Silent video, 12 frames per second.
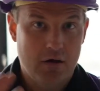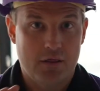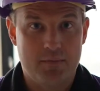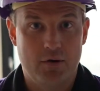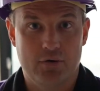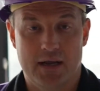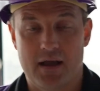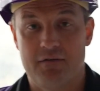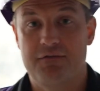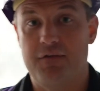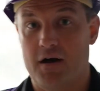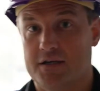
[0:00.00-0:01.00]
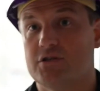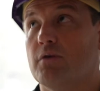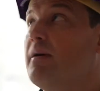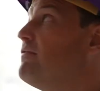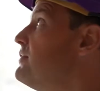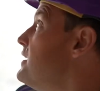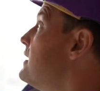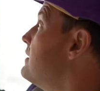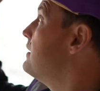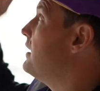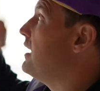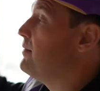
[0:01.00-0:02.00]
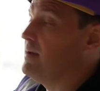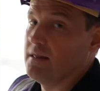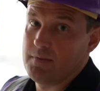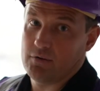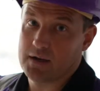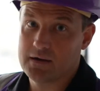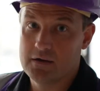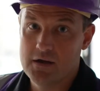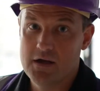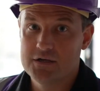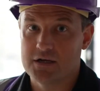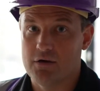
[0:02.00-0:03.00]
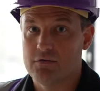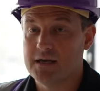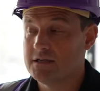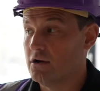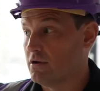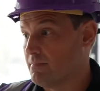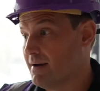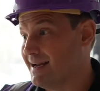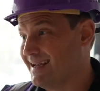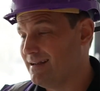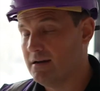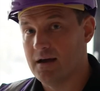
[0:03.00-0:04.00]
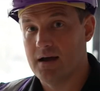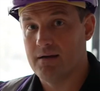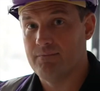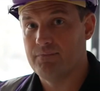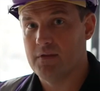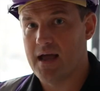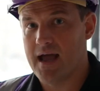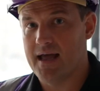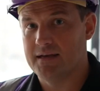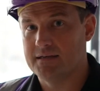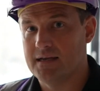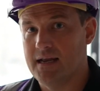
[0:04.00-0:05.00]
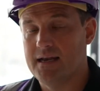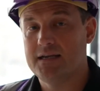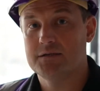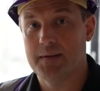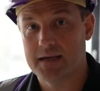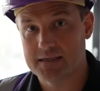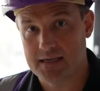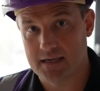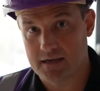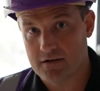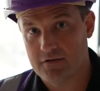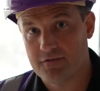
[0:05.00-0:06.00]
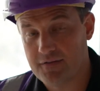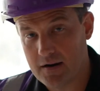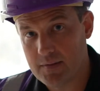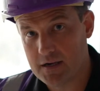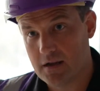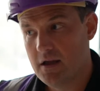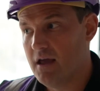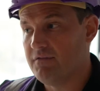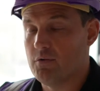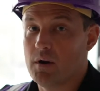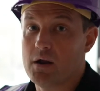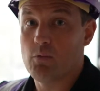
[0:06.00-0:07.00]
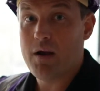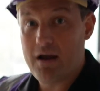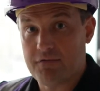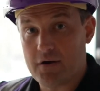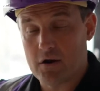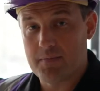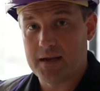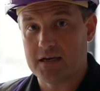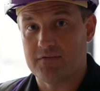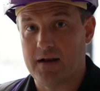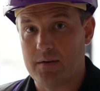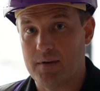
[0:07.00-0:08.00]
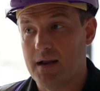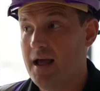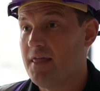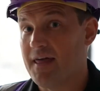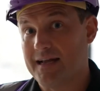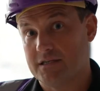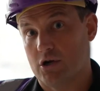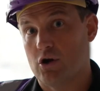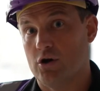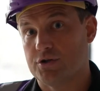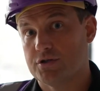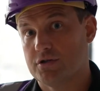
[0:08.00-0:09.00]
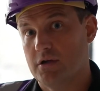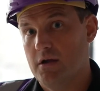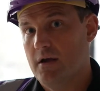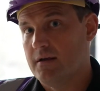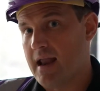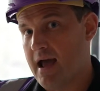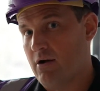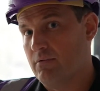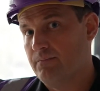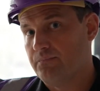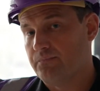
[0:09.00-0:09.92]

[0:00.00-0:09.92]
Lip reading: the building and fire stop everything in the building. So that's a lot of money. And it needs to be considered in a development. If you weren't aware of that on a bigger development, that's a cost. Now,